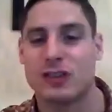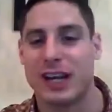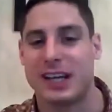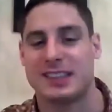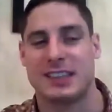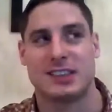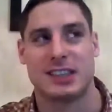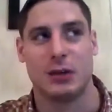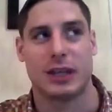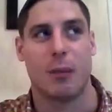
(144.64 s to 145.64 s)
interested to
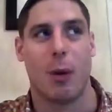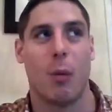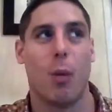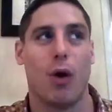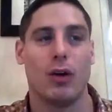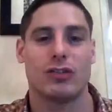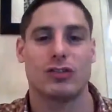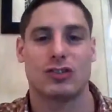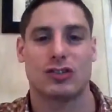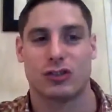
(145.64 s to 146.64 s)
see, okay, well, what
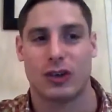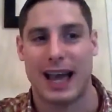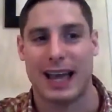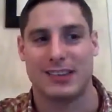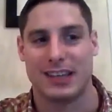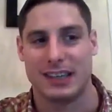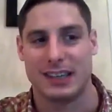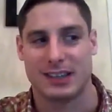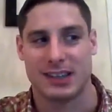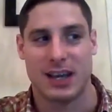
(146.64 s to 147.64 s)

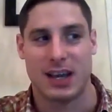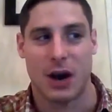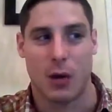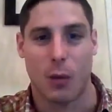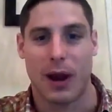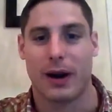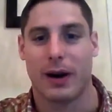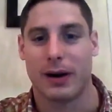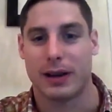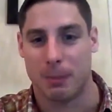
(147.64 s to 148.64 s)
strategies
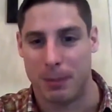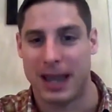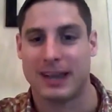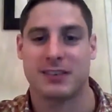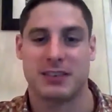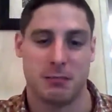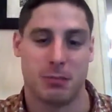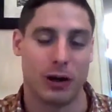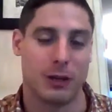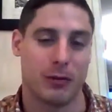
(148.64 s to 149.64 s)
were
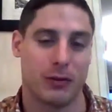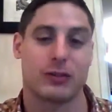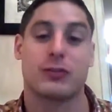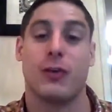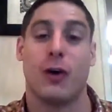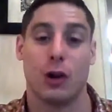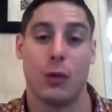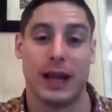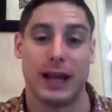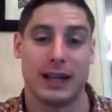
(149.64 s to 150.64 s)
competitive bodybuilders
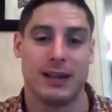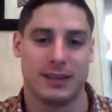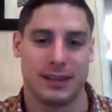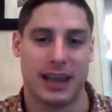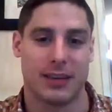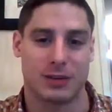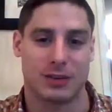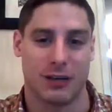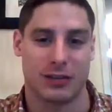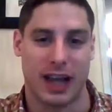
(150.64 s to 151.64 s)
following to get
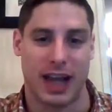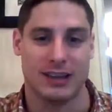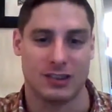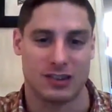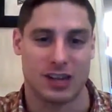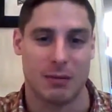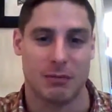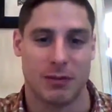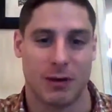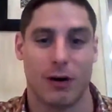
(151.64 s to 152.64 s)
themselves in
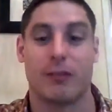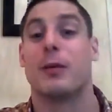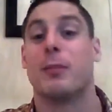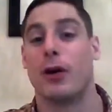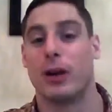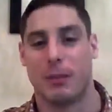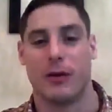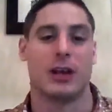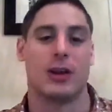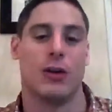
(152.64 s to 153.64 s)
shape for
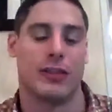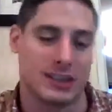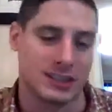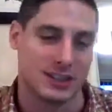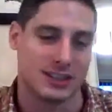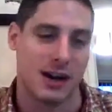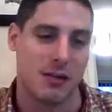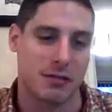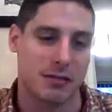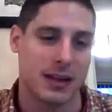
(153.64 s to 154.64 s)
bodybuilding contests
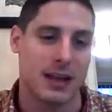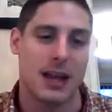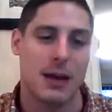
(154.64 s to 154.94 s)
itself?